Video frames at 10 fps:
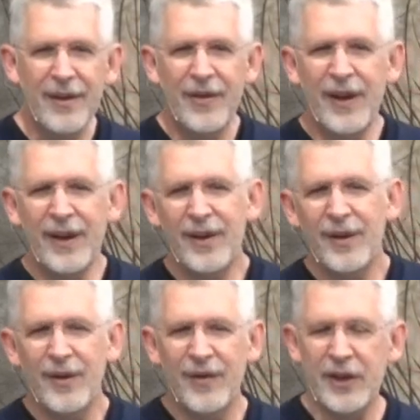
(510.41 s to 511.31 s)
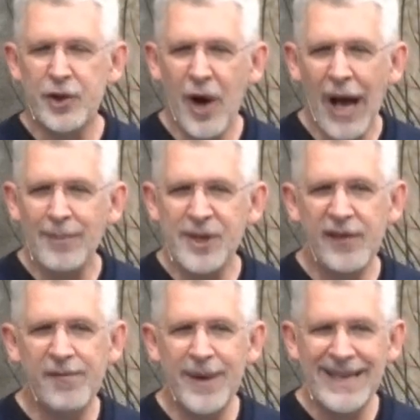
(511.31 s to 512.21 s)
The, the tribes
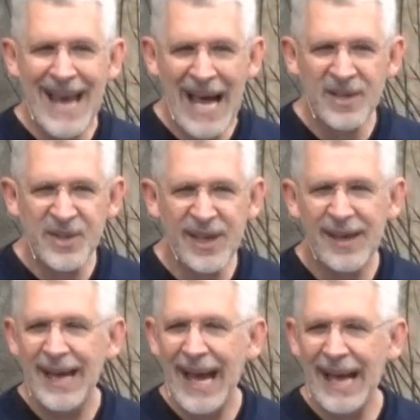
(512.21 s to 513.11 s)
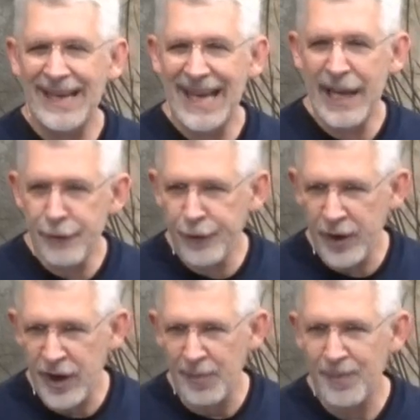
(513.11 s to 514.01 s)
of Manasseh and
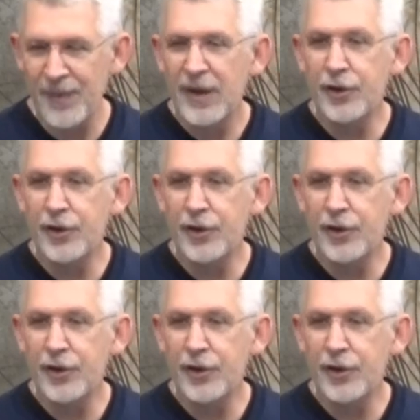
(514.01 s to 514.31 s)
Ephraim